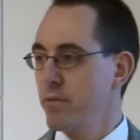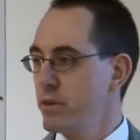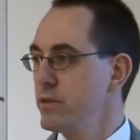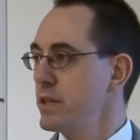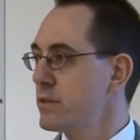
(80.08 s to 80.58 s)

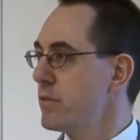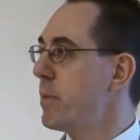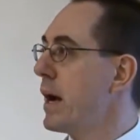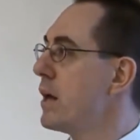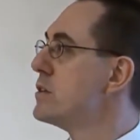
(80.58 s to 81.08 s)
using sort of
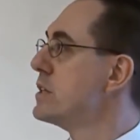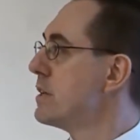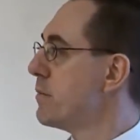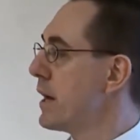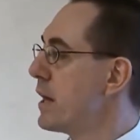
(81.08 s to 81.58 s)

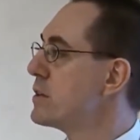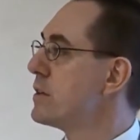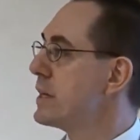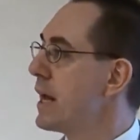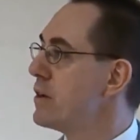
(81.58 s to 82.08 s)
biological
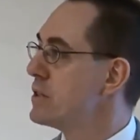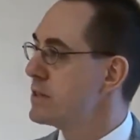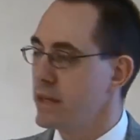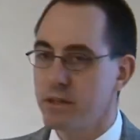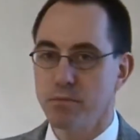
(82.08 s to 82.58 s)
analogies
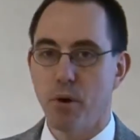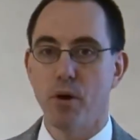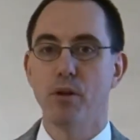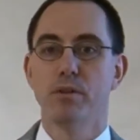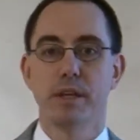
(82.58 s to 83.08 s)
that
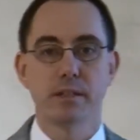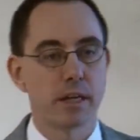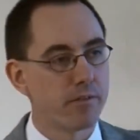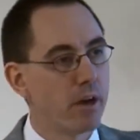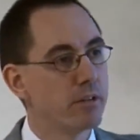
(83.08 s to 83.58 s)
small things like
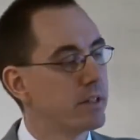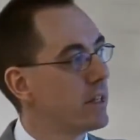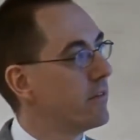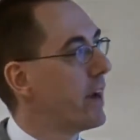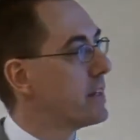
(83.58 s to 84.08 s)
viruses can
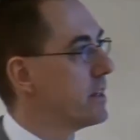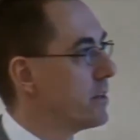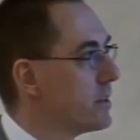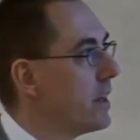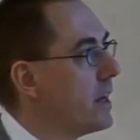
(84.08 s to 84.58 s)
affect
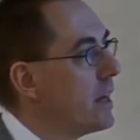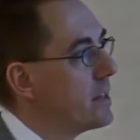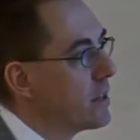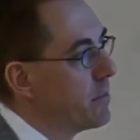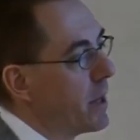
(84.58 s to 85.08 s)
cells is
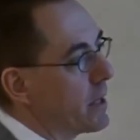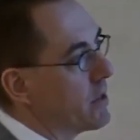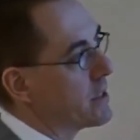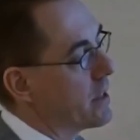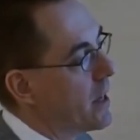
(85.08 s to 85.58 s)
a compelling
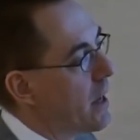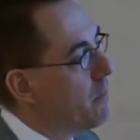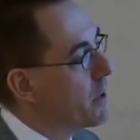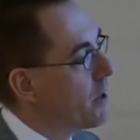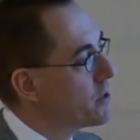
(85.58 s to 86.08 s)
reason,
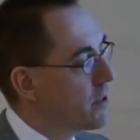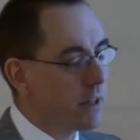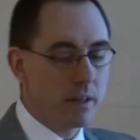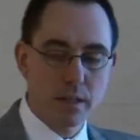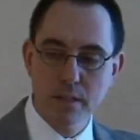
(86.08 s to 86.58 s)
but also
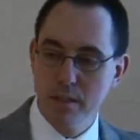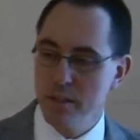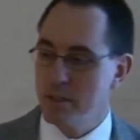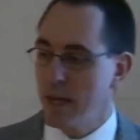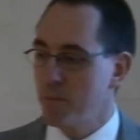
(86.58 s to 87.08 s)
that these
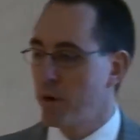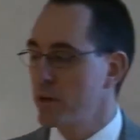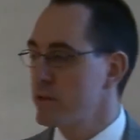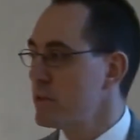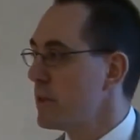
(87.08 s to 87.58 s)

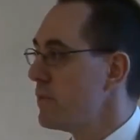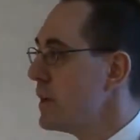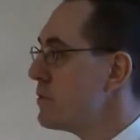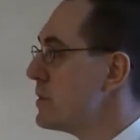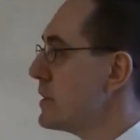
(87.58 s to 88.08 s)
nanoparticles also have
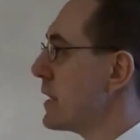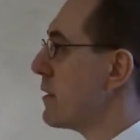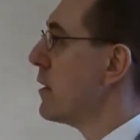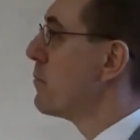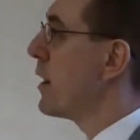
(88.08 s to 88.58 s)
interesting
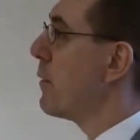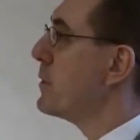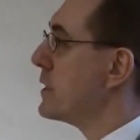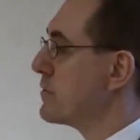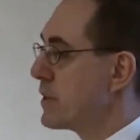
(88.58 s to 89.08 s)

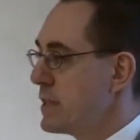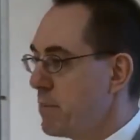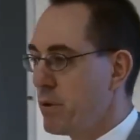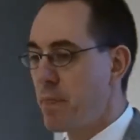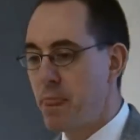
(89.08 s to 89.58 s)
properties. For
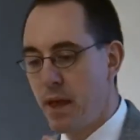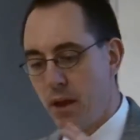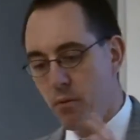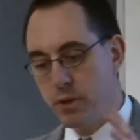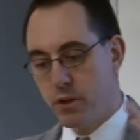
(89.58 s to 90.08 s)
example,
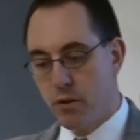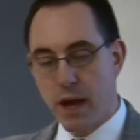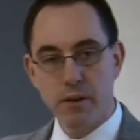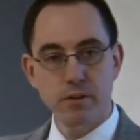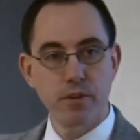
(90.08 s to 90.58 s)
when you go
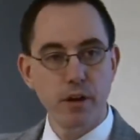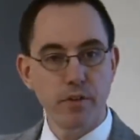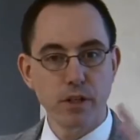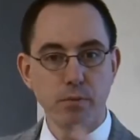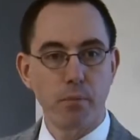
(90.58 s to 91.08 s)
down to very,
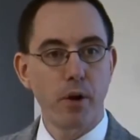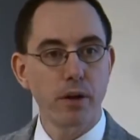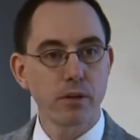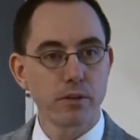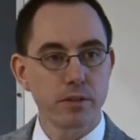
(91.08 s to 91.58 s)
very small
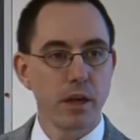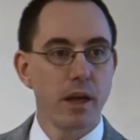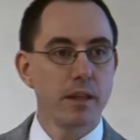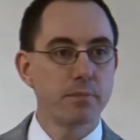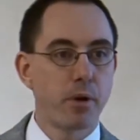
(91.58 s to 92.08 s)
particles,
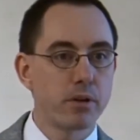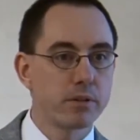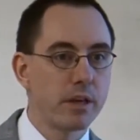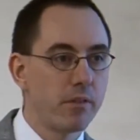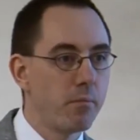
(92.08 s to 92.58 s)
these particles
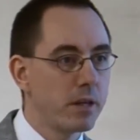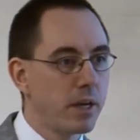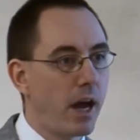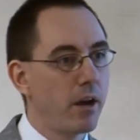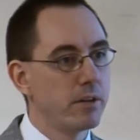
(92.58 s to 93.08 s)
have a much
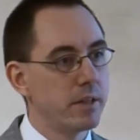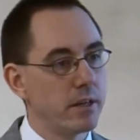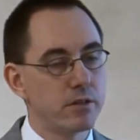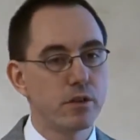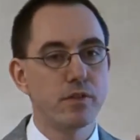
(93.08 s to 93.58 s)
higher, say,
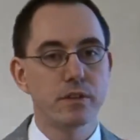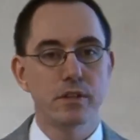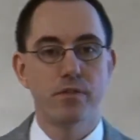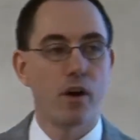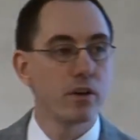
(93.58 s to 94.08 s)
surface to
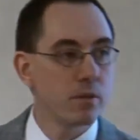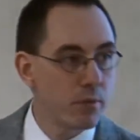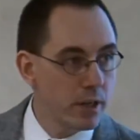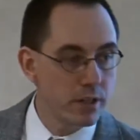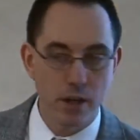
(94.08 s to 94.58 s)
volume
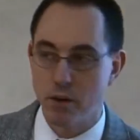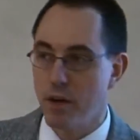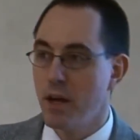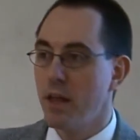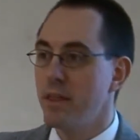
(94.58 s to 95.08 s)
ratio
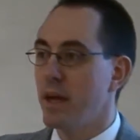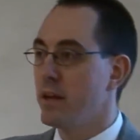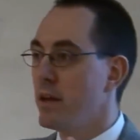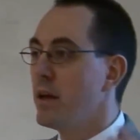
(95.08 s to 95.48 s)
than